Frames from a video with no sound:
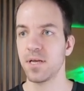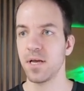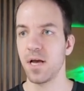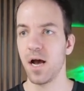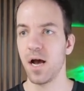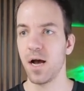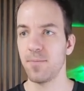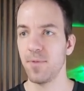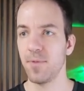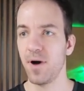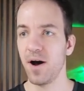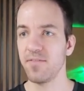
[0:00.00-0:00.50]

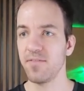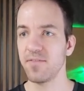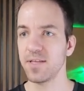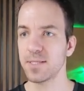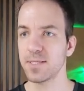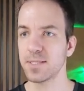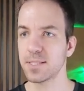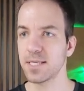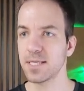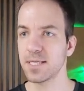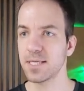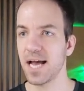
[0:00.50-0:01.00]

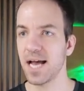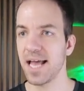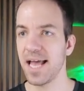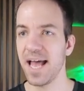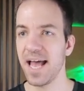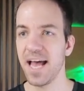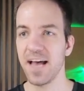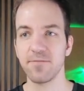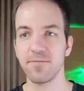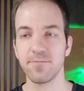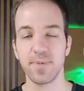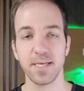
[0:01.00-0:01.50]
Obviously, I
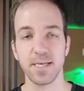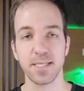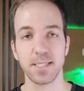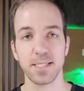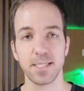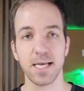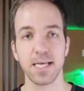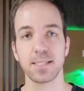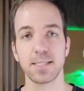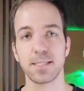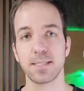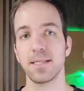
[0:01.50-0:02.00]
have my
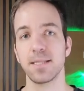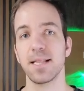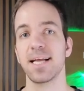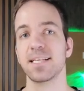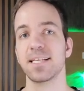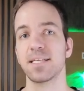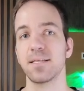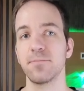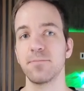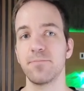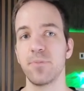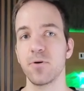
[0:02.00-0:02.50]
set
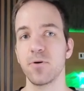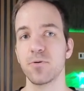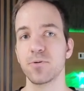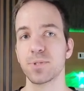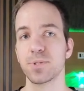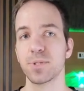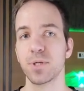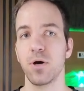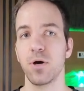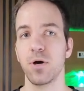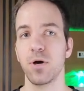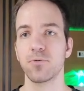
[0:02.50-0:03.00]
selected
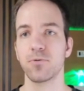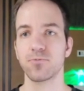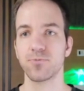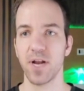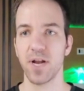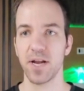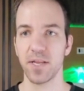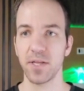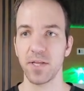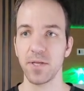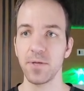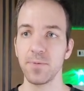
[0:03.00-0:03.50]
post
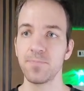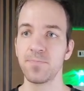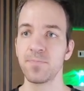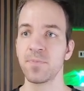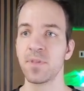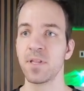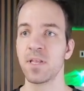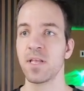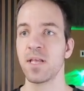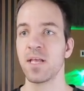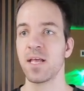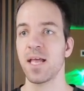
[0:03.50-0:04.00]
already,
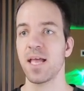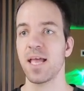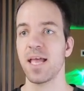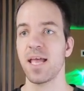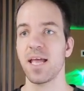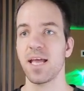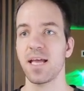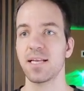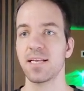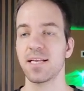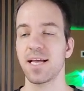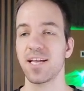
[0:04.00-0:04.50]

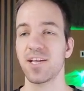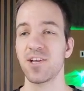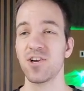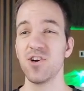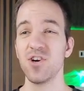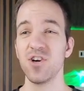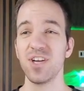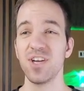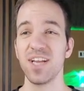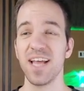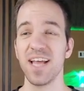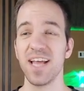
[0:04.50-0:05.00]
and I
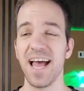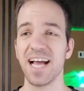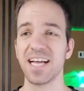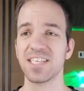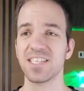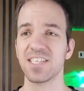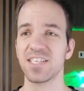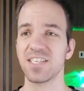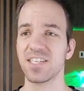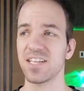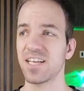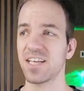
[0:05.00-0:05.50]
could
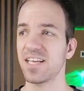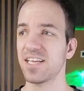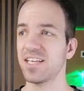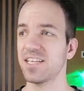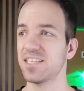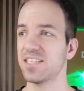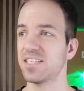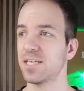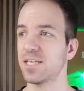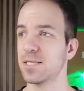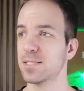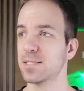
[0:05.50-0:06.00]
actually
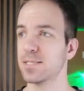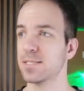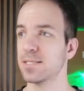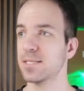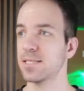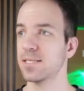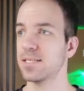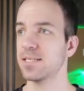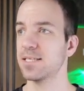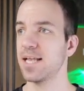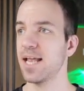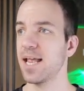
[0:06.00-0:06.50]

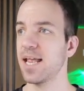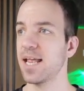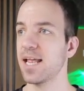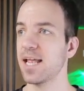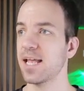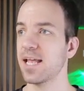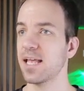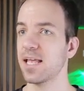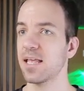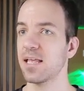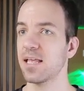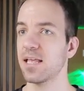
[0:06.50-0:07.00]
just
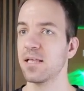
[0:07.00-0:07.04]
take